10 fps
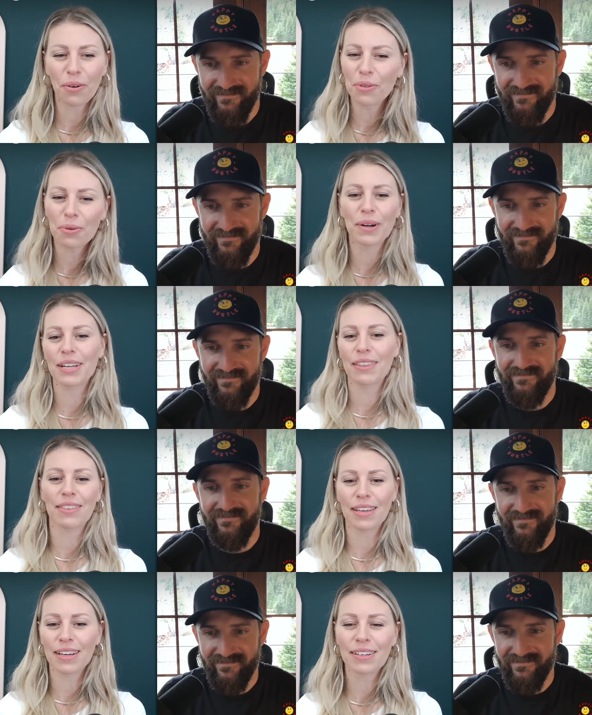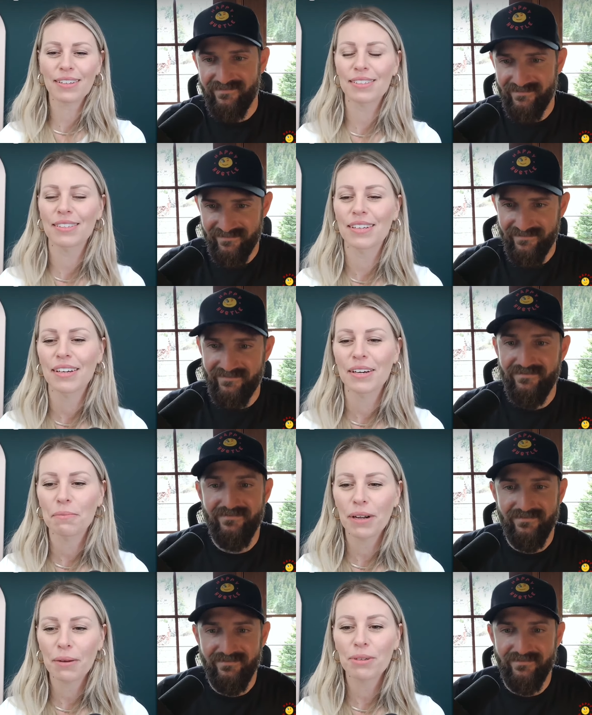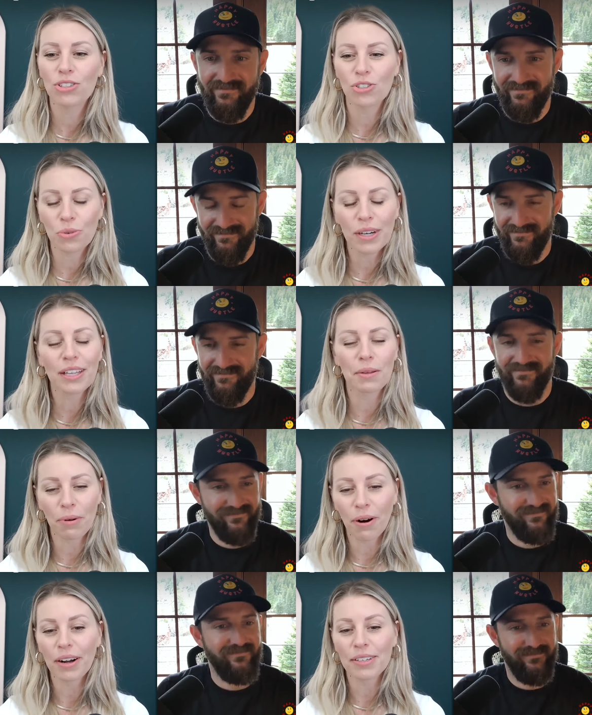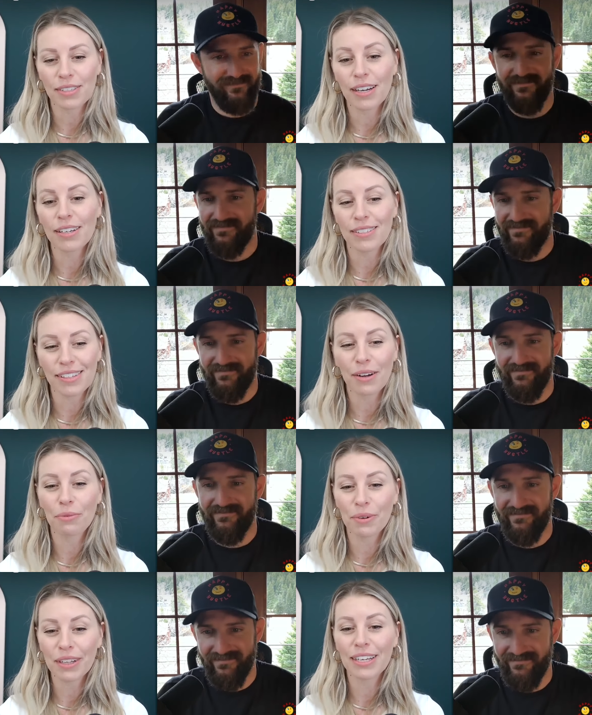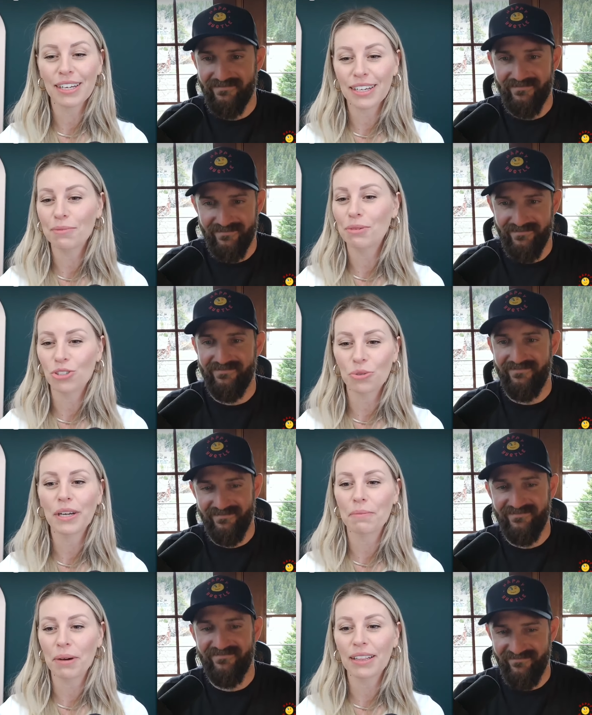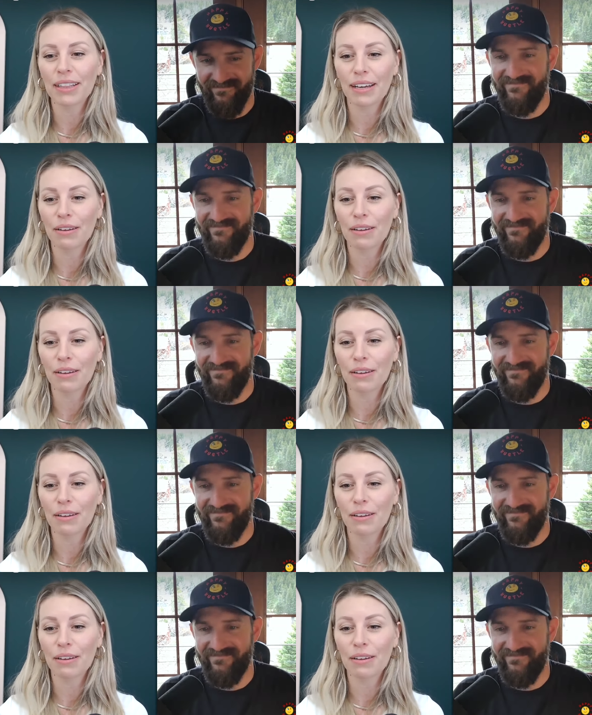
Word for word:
Speaker 1: all the right things, but I'm enjoying the process and I really am enjoying my